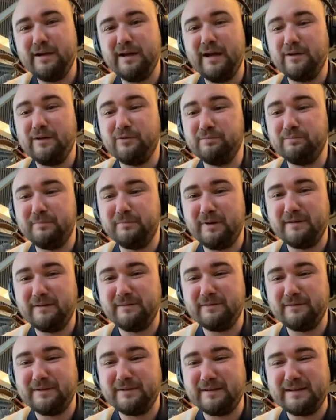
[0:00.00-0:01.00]
And uh,
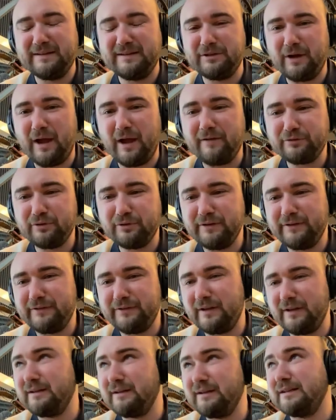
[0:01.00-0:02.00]
you have to
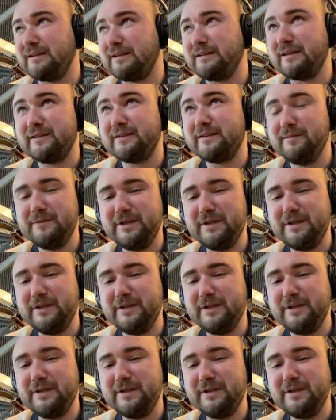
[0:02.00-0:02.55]
understand that at that time,